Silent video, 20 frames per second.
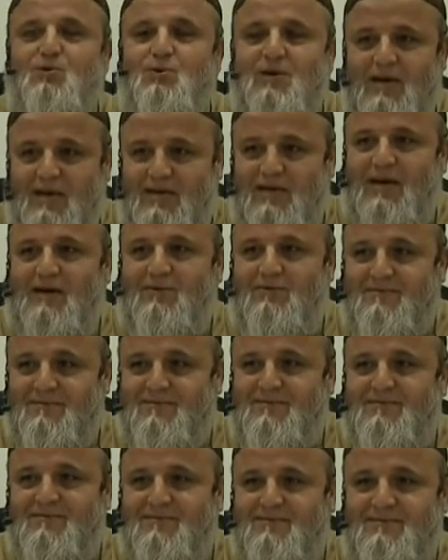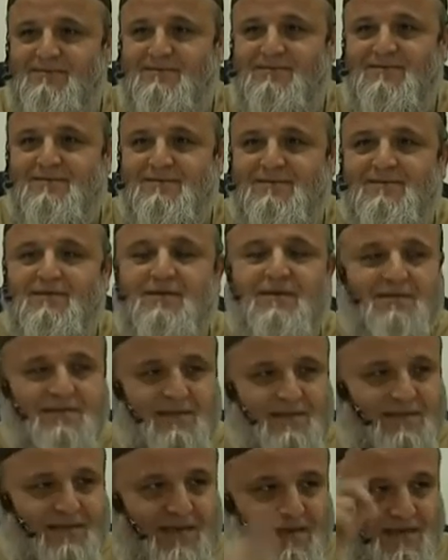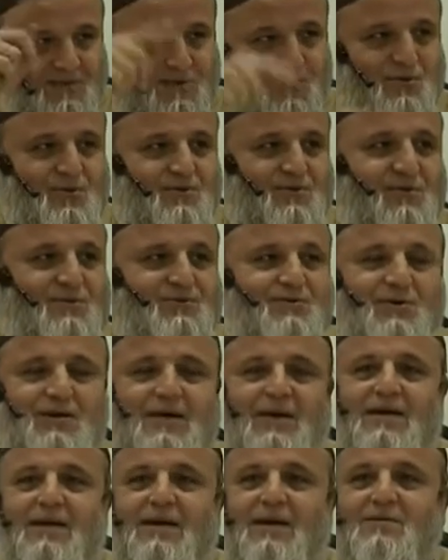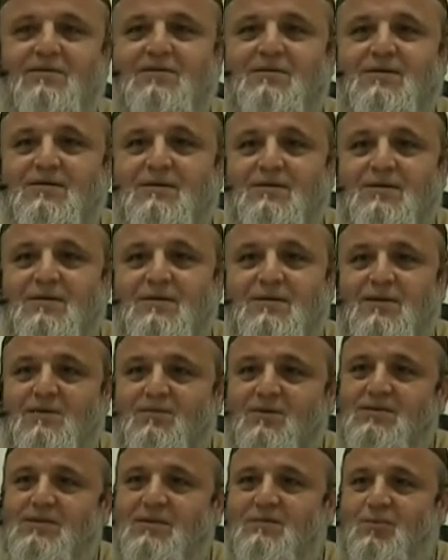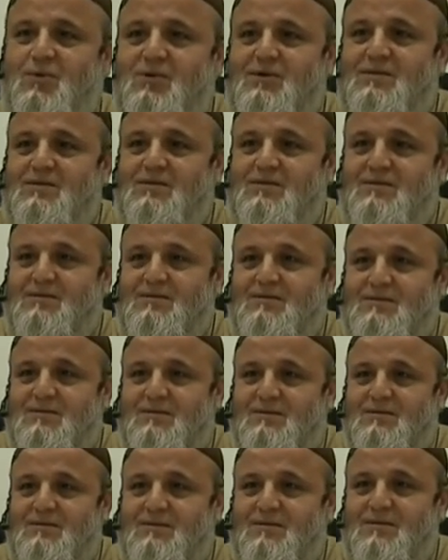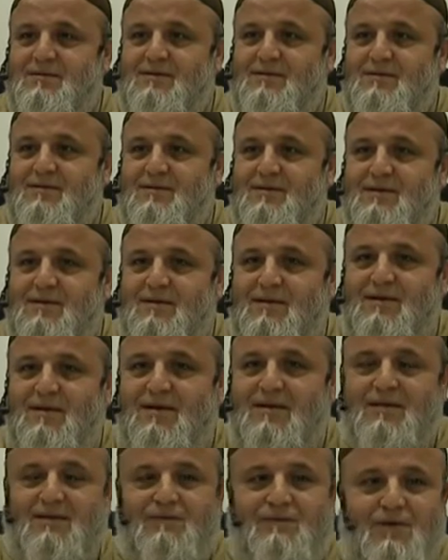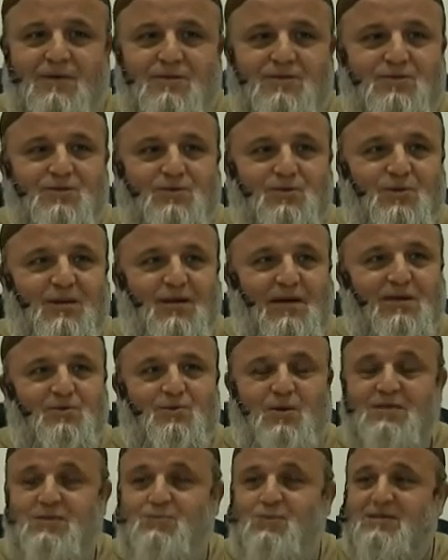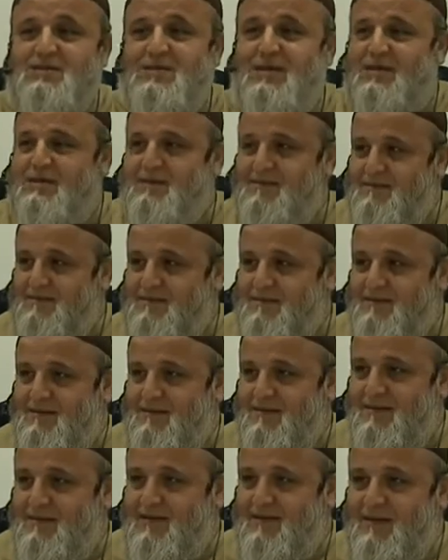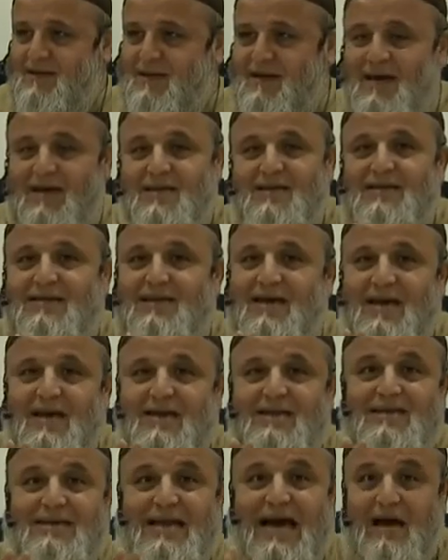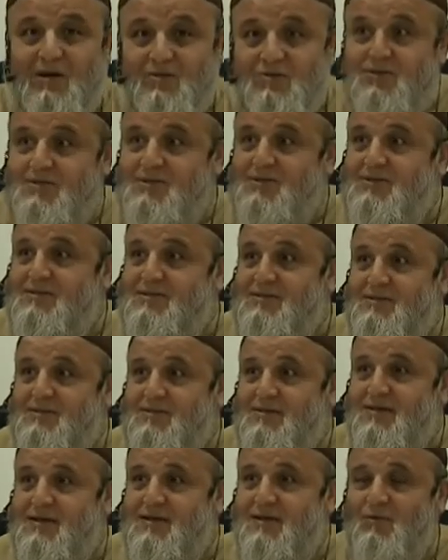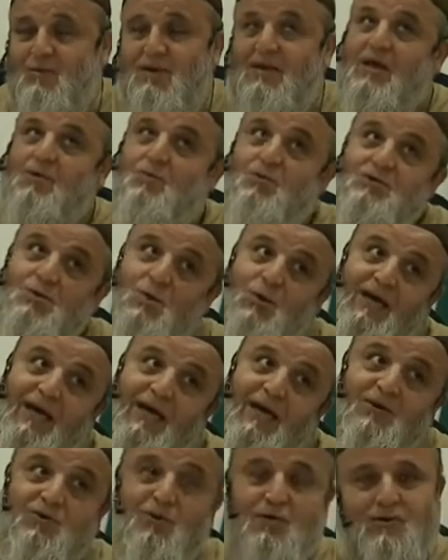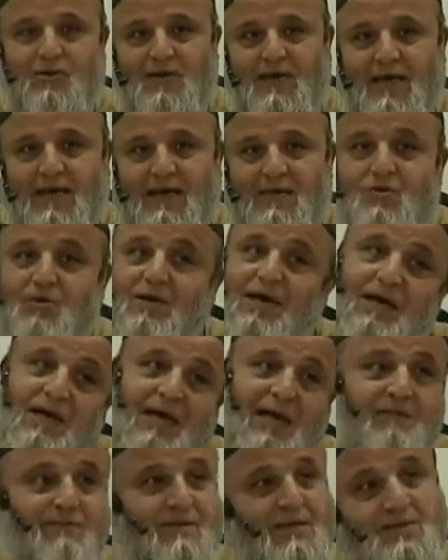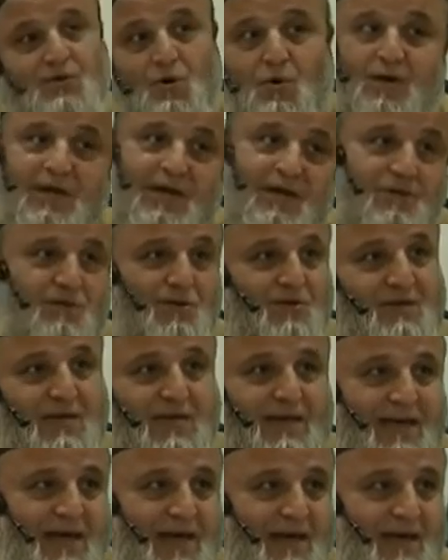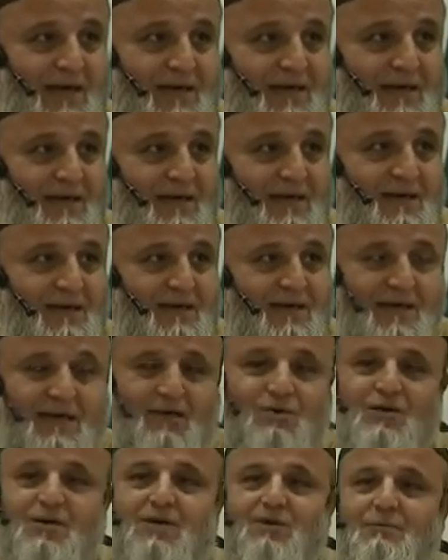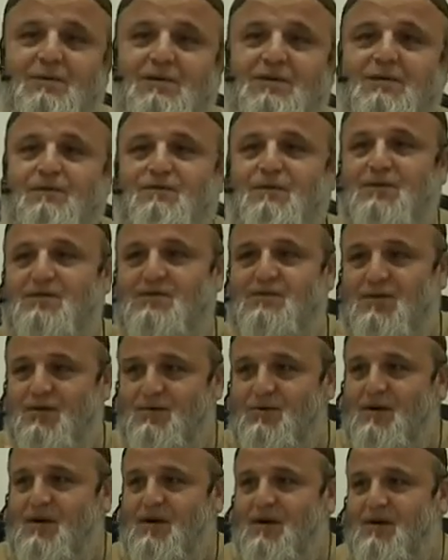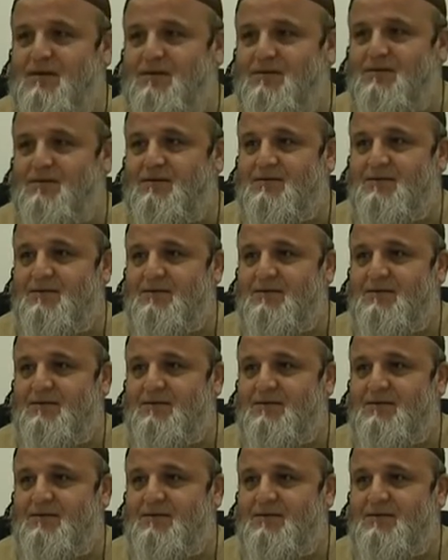okay now." He says, "Yes, your ghusl is okay now." What's the point? In the first two, he had waswasa. He had doubts whether it was okay or not okay. You can't have this okay or not okay. You need to be convinced in your heart.